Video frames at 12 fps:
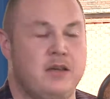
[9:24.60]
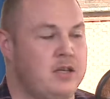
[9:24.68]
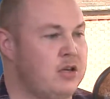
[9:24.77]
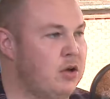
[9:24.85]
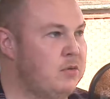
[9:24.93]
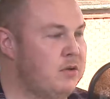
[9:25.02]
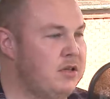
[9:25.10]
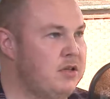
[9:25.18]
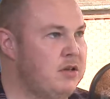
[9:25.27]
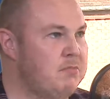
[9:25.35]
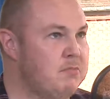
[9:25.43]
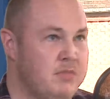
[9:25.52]

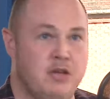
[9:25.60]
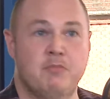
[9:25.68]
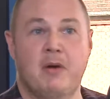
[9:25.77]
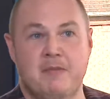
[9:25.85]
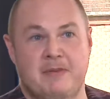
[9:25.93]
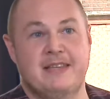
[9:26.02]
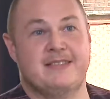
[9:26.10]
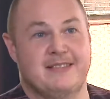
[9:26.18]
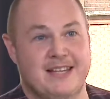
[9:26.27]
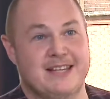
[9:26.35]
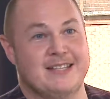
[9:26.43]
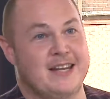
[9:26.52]
You might be
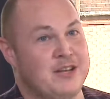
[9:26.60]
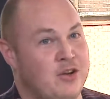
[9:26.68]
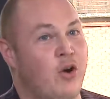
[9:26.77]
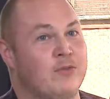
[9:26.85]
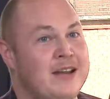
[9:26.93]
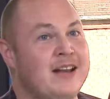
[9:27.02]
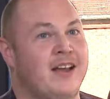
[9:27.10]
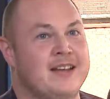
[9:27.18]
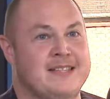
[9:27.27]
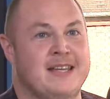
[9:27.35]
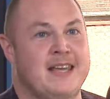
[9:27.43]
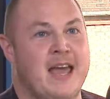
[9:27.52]
16 and not
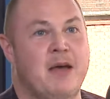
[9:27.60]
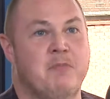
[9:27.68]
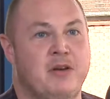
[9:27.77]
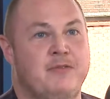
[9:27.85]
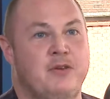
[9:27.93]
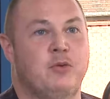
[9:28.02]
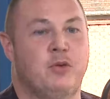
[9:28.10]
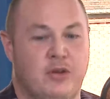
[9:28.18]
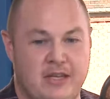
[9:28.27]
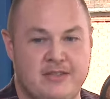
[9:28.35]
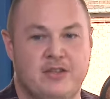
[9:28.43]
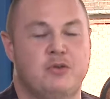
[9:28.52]
realise it yet, but if you're
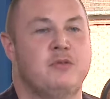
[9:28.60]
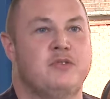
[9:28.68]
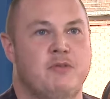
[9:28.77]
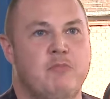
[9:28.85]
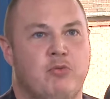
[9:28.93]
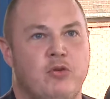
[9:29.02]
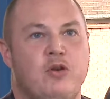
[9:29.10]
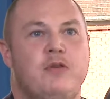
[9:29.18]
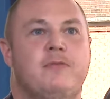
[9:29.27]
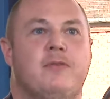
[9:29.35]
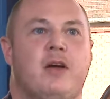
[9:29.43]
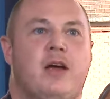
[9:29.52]
looking to
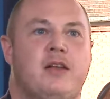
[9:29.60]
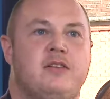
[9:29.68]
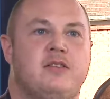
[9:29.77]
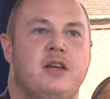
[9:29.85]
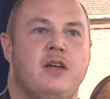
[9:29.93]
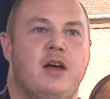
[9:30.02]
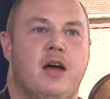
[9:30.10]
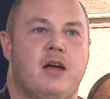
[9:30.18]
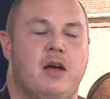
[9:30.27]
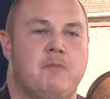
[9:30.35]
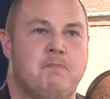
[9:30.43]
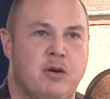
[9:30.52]
improve and
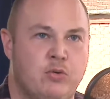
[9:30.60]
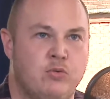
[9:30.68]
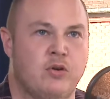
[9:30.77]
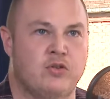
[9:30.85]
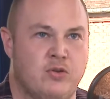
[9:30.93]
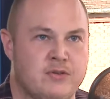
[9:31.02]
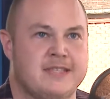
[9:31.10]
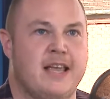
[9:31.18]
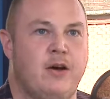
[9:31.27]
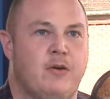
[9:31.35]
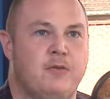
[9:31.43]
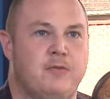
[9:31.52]
build on
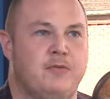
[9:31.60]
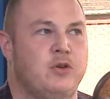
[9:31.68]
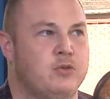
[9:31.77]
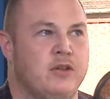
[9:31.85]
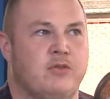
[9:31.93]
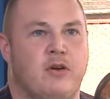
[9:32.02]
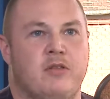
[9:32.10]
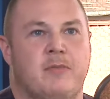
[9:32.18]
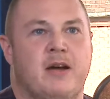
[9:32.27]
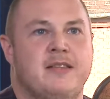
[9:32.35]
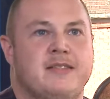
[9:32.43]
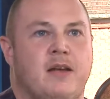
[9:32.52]
yourself, you're in the growth
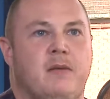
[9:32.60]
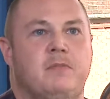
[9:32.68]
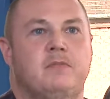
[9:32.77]
mindset.